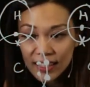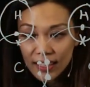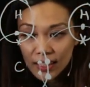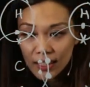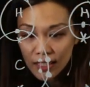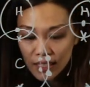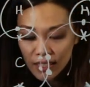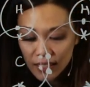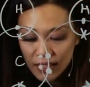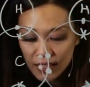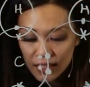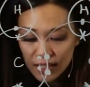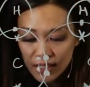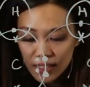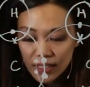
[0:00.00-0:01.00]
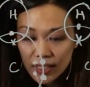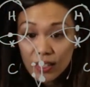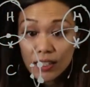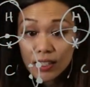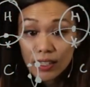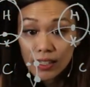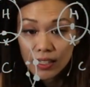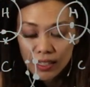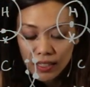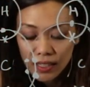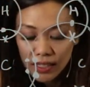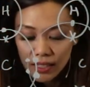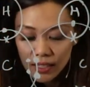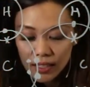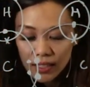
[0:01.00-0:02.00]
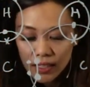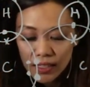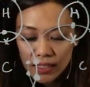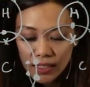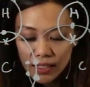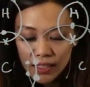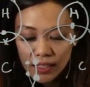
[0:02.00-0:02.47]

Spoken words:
No one is speaking in this clip.